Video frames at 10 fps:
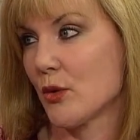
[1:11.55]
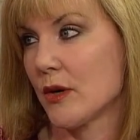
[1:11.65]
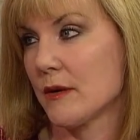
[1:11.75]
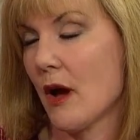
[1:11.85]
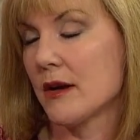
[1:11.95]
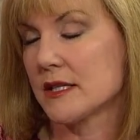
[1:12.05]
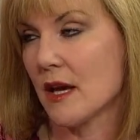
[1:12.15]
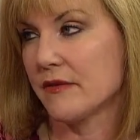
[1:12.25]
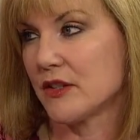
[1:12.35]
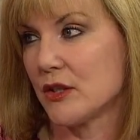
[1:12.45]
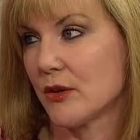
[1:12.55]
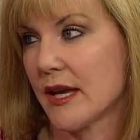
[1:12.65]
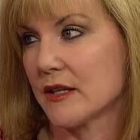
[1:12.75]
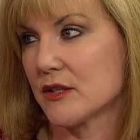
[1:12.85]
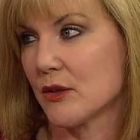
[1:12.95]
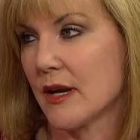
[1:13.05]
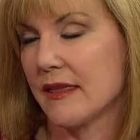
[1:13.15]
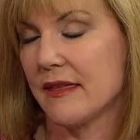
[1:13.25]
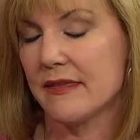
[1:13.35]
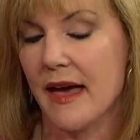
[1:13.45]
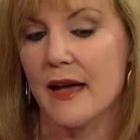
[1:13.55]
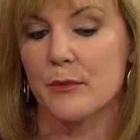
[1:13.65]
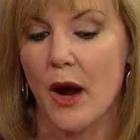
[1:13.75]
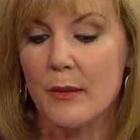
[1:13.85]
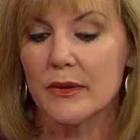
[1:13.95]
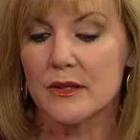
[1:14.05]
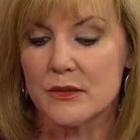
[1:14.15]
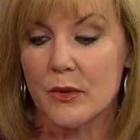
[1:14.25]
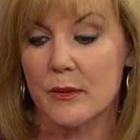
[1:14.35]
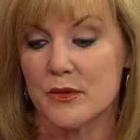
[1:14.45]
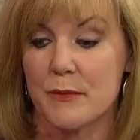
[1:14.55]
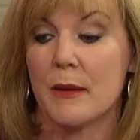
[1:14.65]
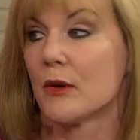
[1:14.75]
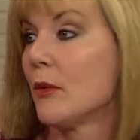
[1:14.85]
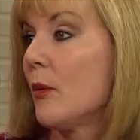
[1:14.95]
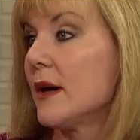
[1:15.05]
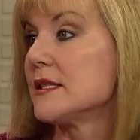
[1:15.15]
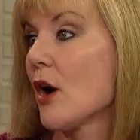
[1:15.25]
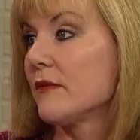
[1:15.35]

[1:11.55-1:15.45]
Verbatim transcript: a mm-hmm. story on esophageal cancer, and I think that probably is one of the most memorable ones,